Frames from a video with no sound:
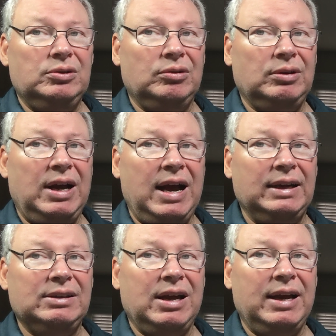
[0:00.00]
Your
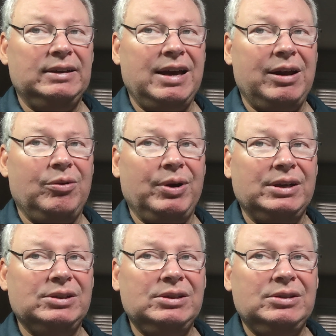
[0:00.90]
high tide tidal
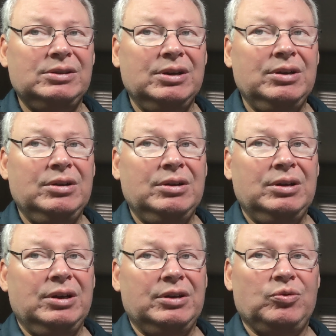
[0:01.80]
ranges
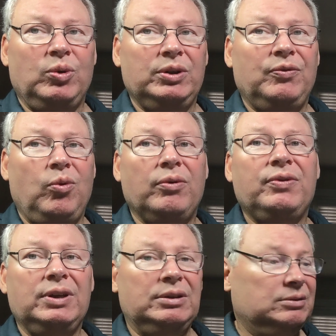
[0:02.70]
is 1 to 4
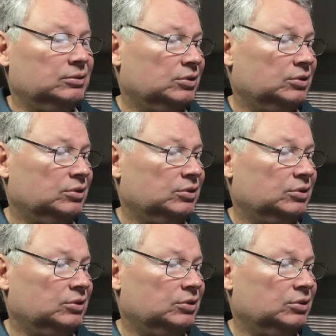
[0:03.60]
feet.